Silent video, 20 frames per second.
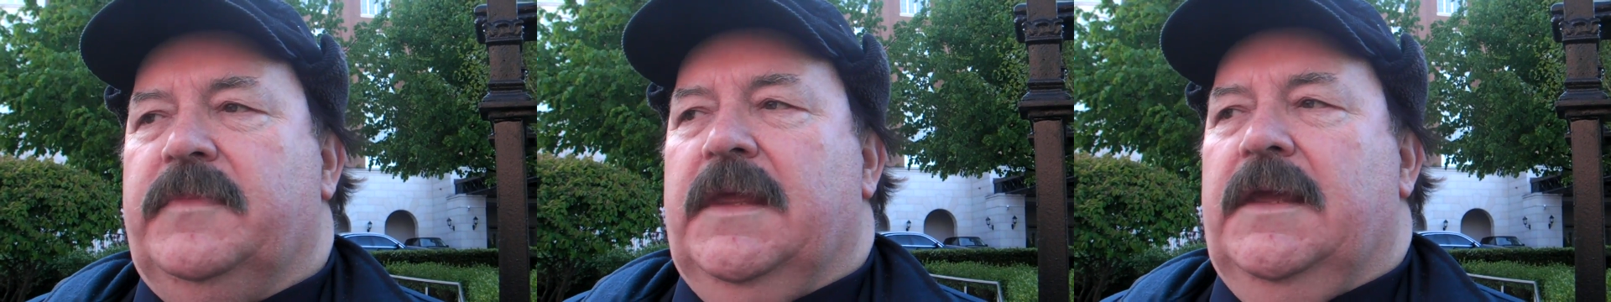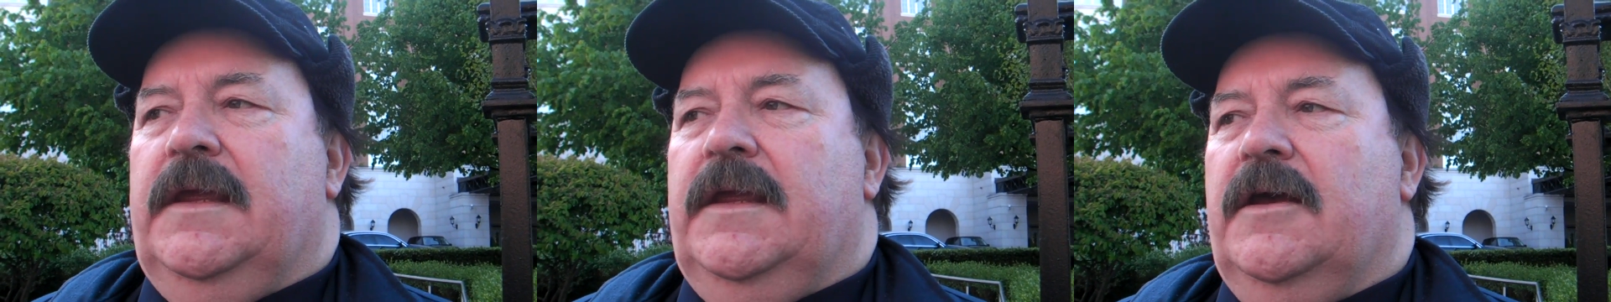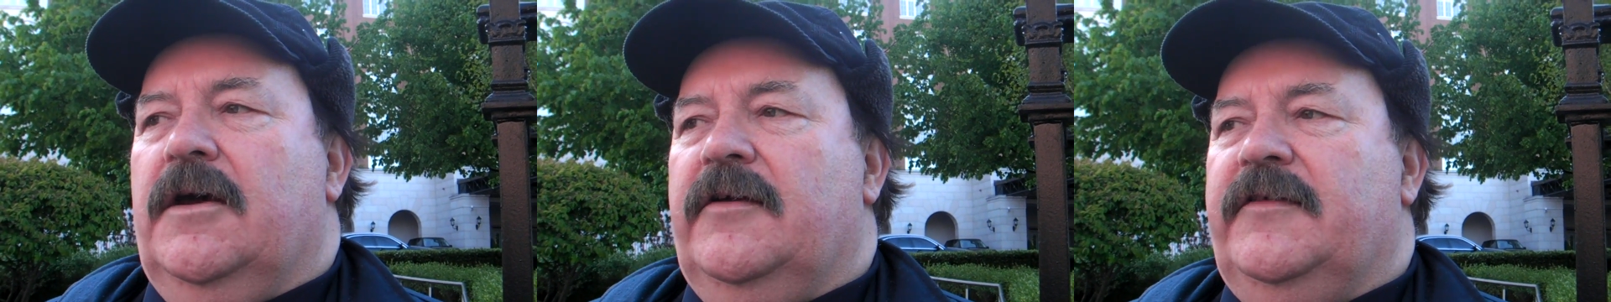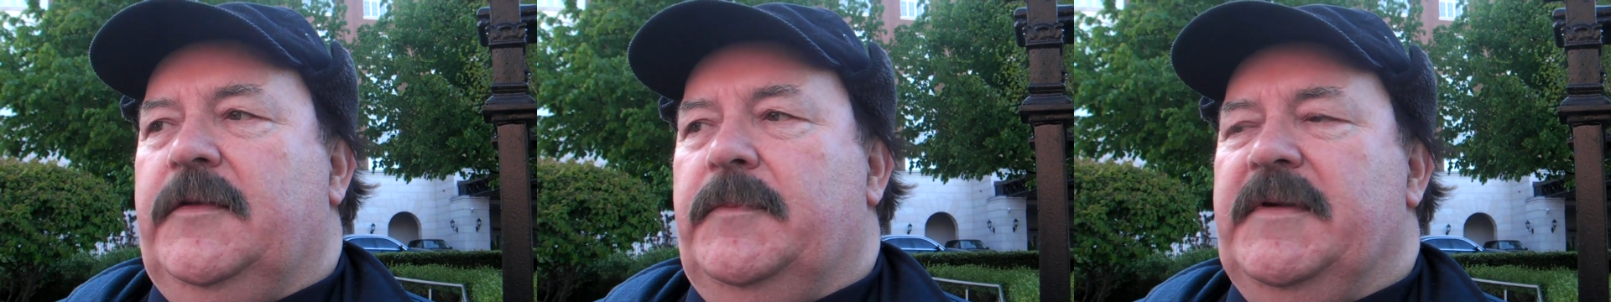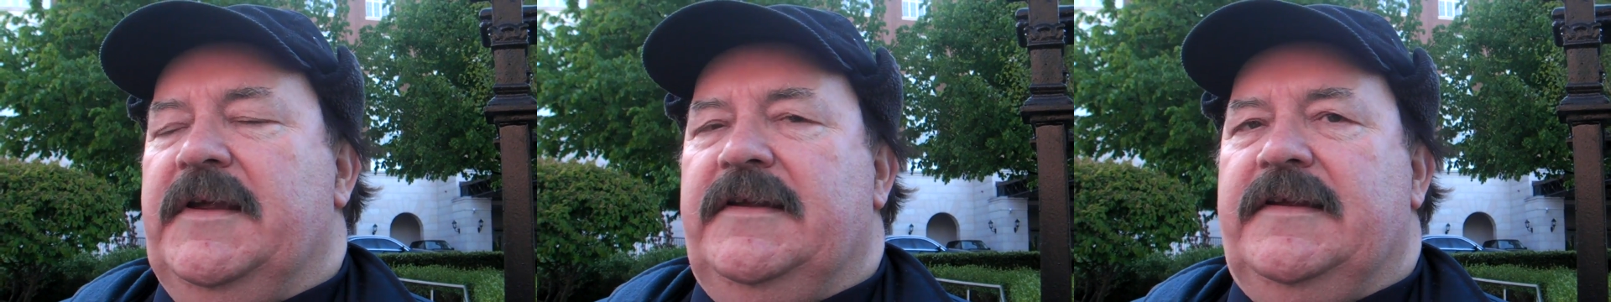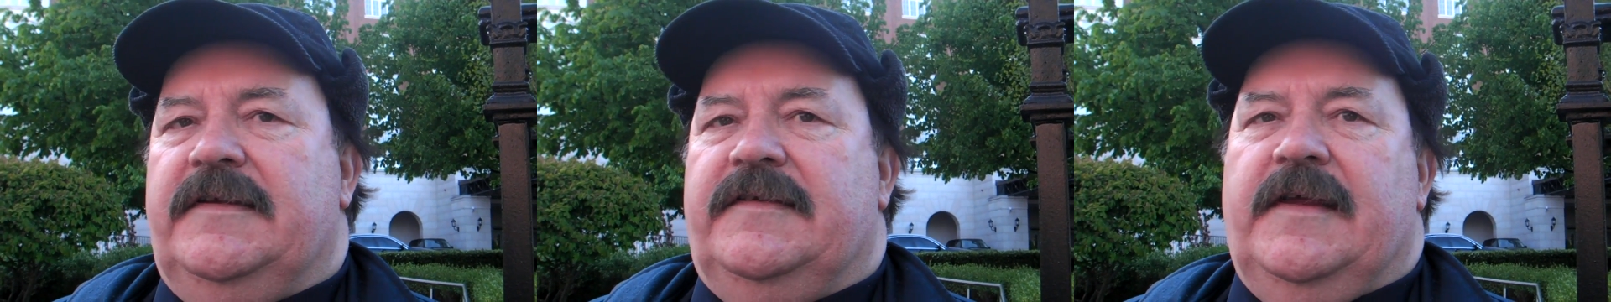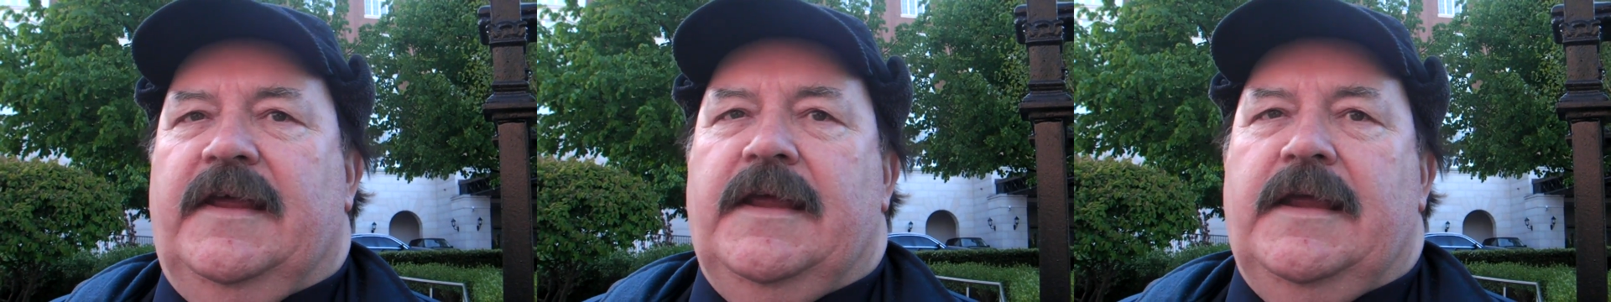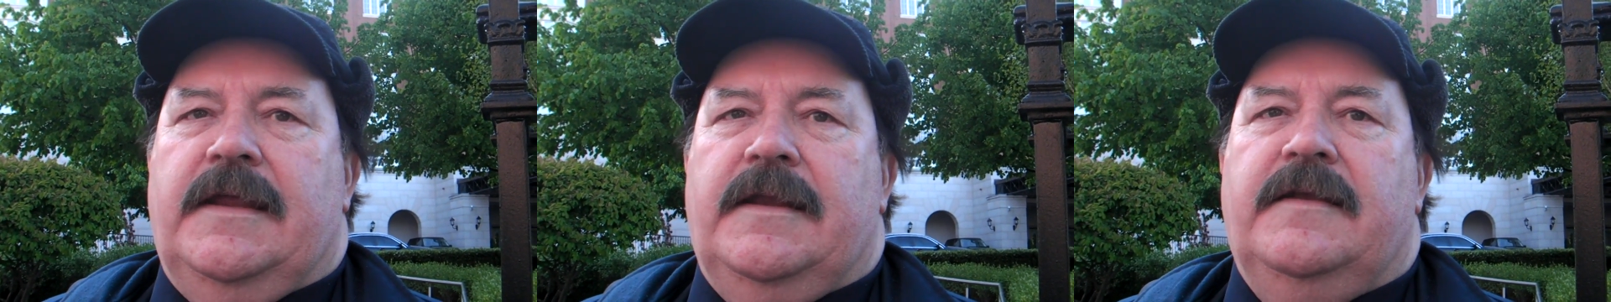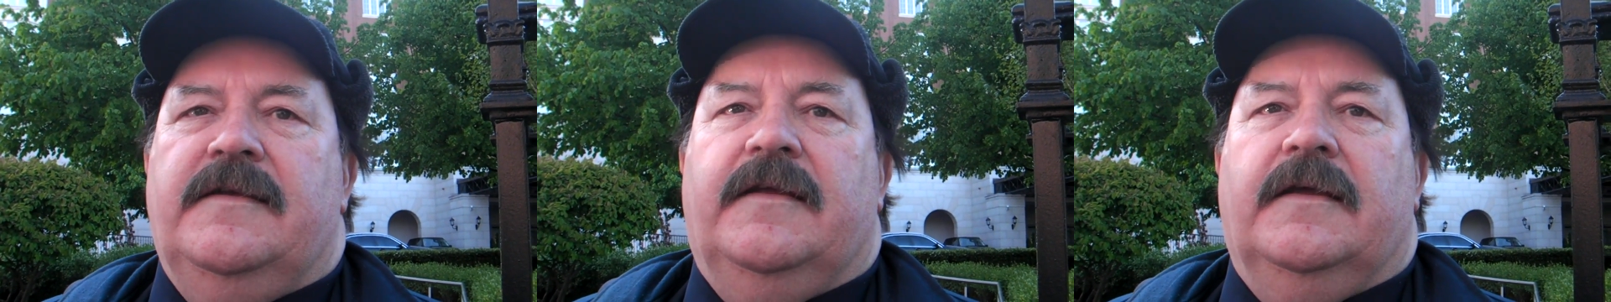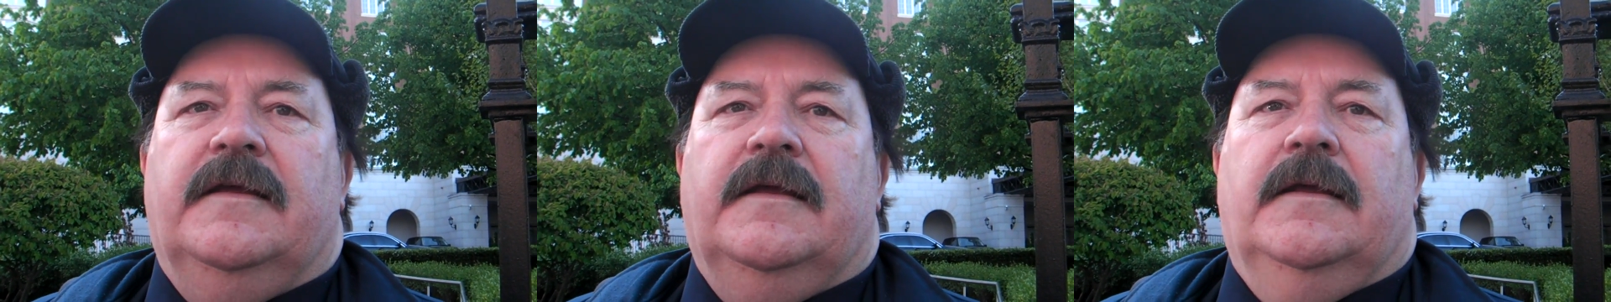he ought to be
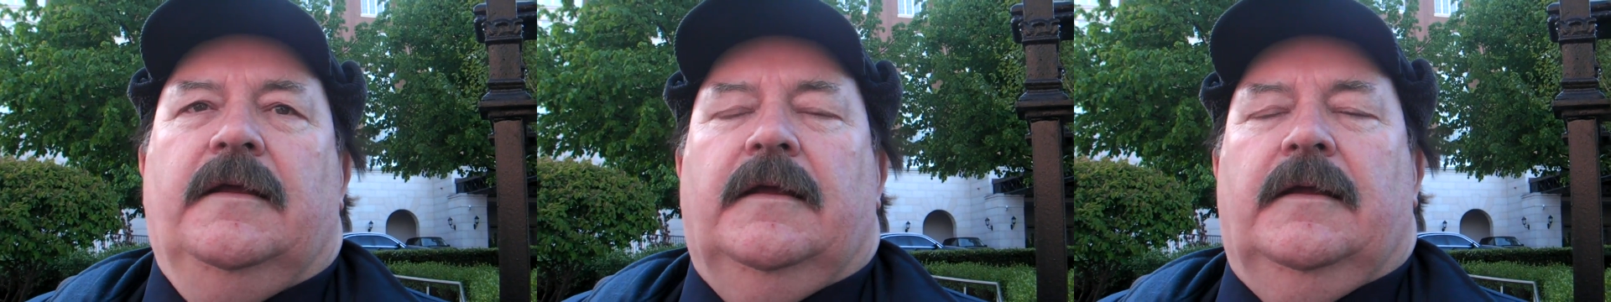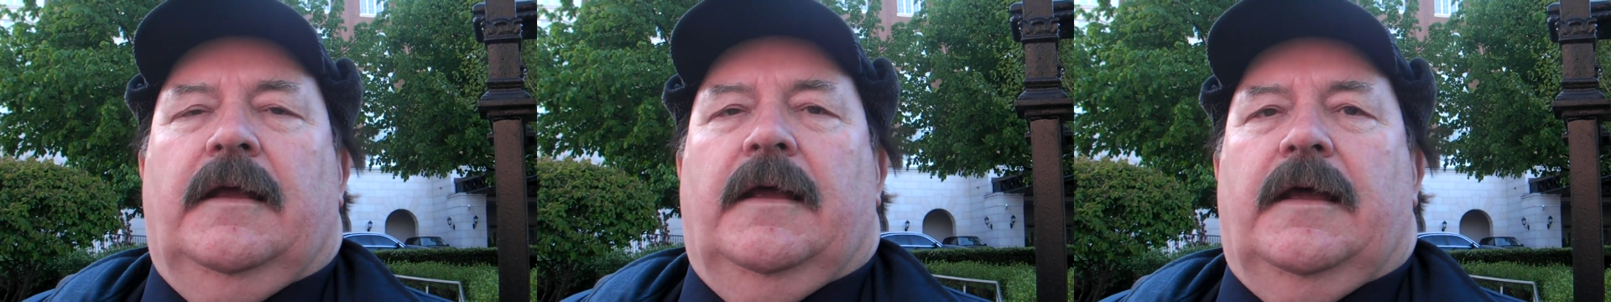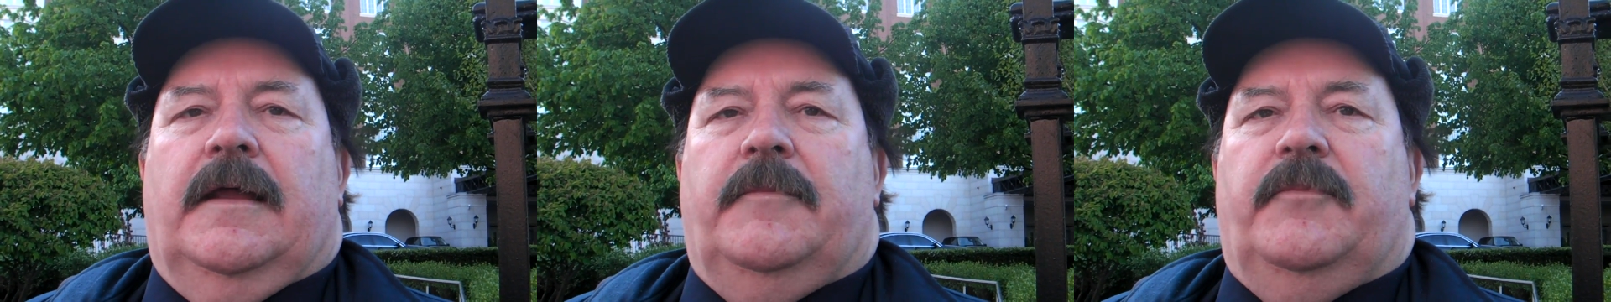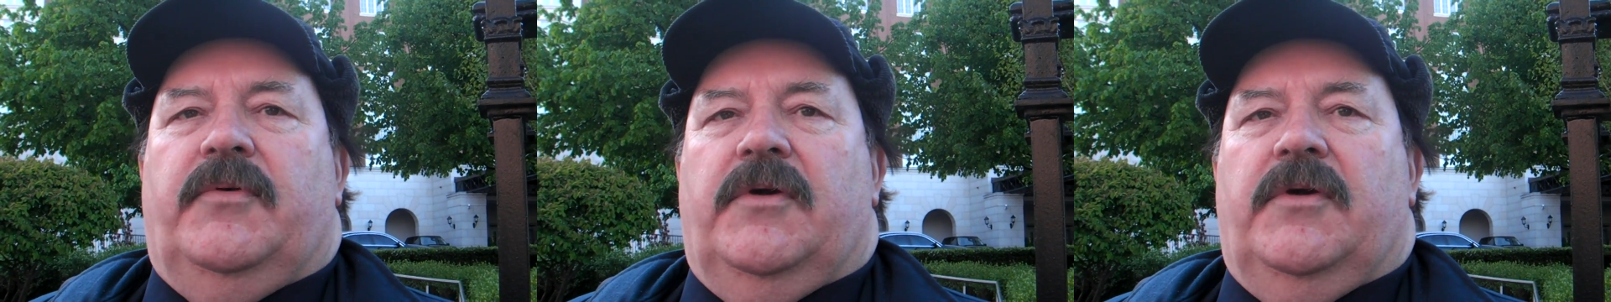detained and